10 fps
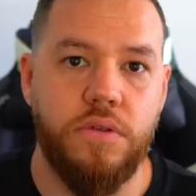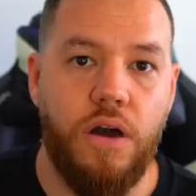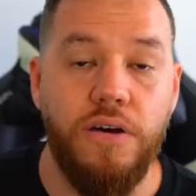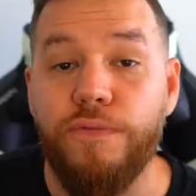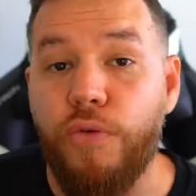
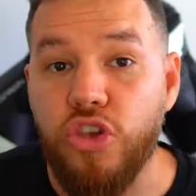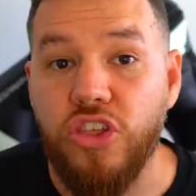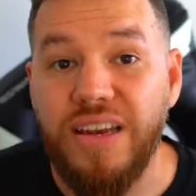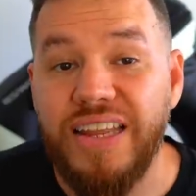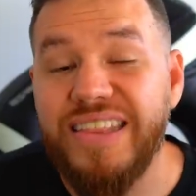
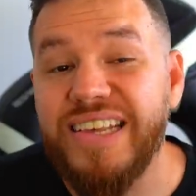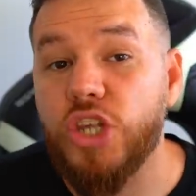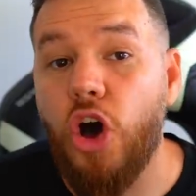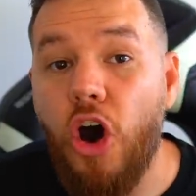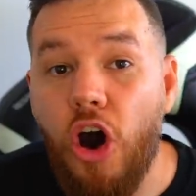Unfortunately, this
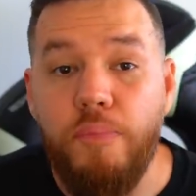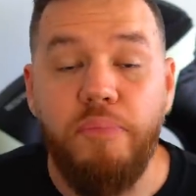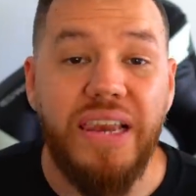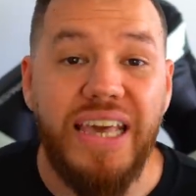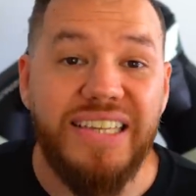all
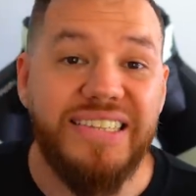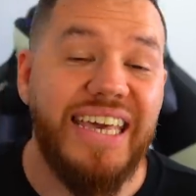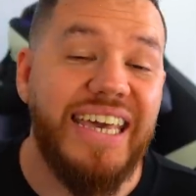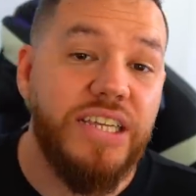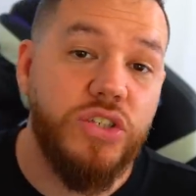plays
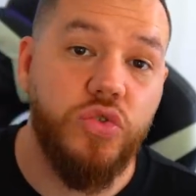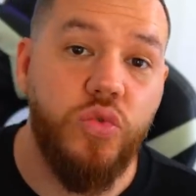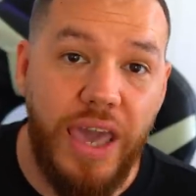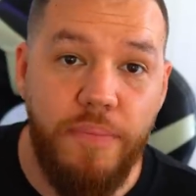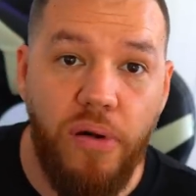into
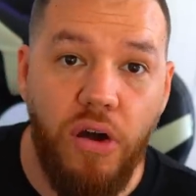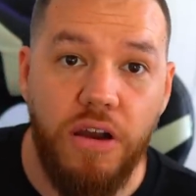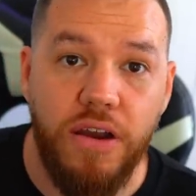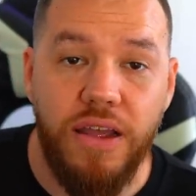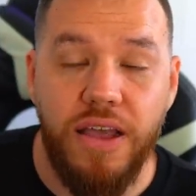a
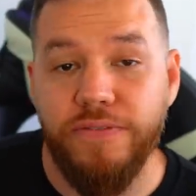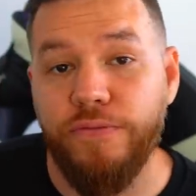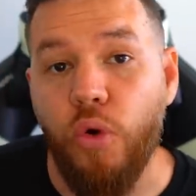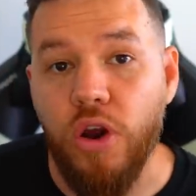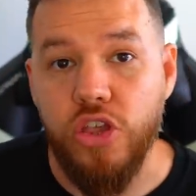part
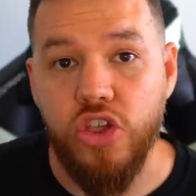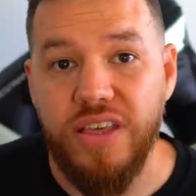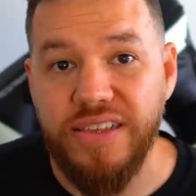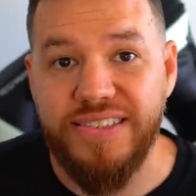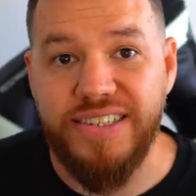for
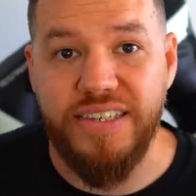GST.